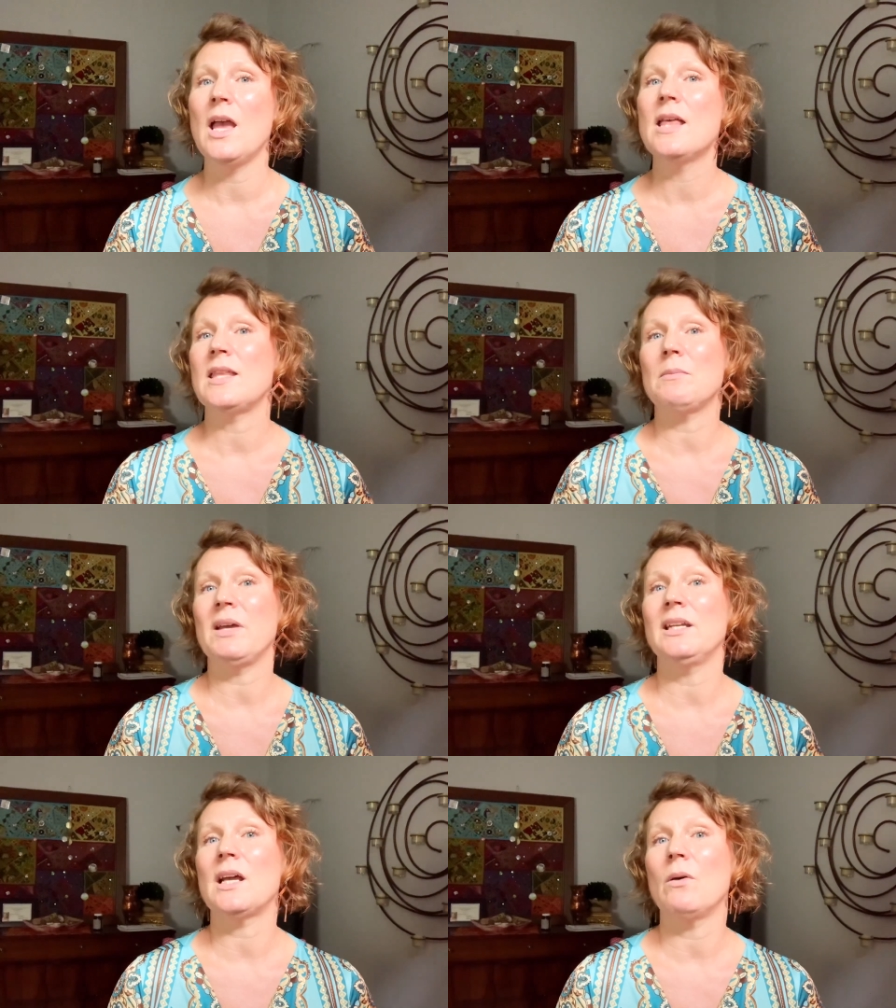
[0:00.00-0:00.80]
They
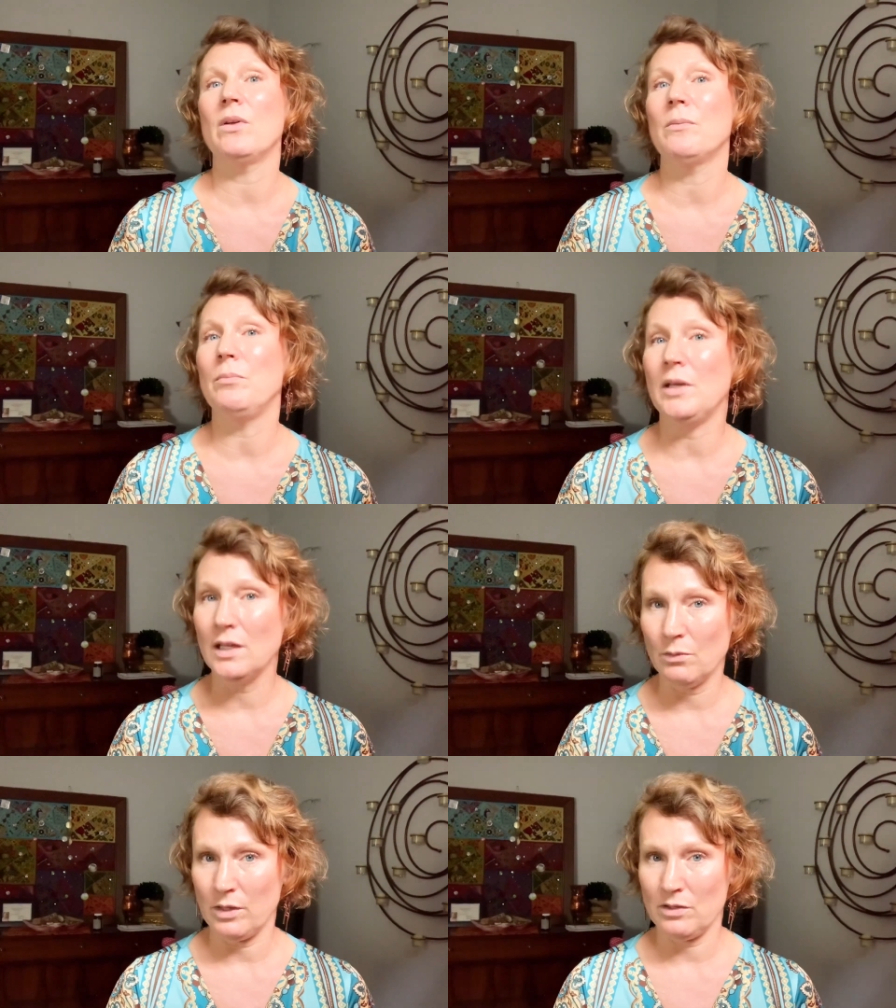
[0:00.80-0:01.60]
might not want to
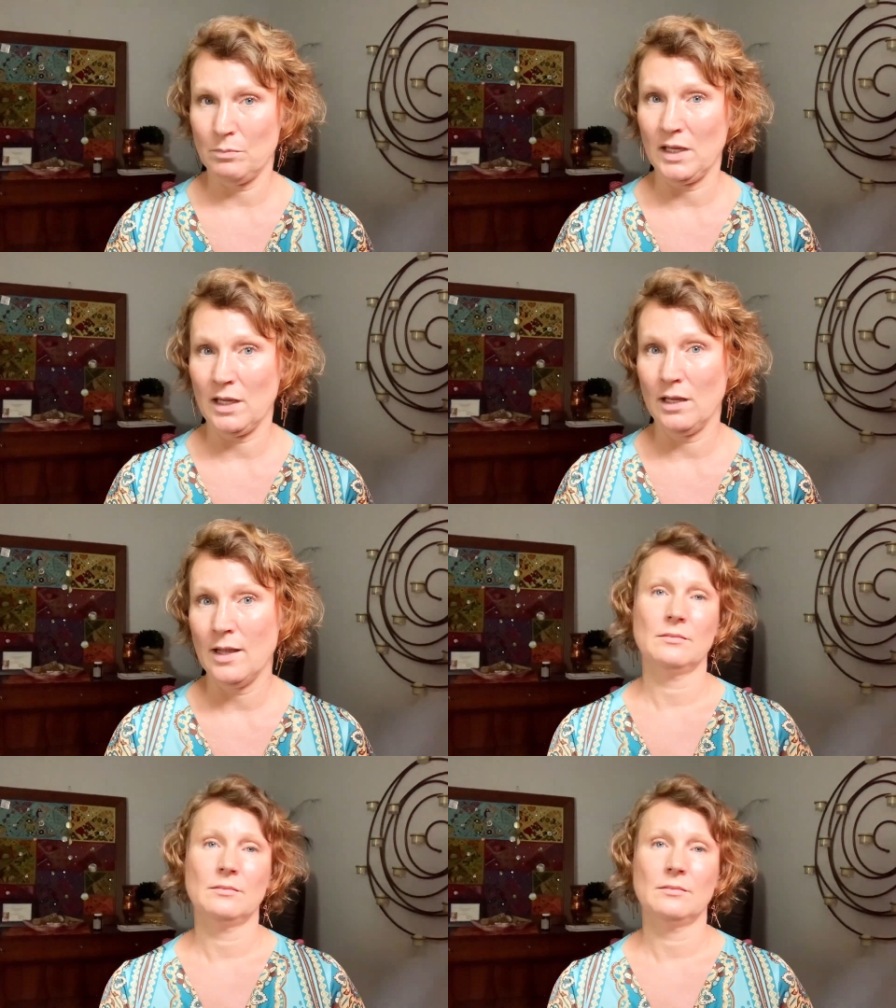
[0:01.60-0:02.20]
be with me,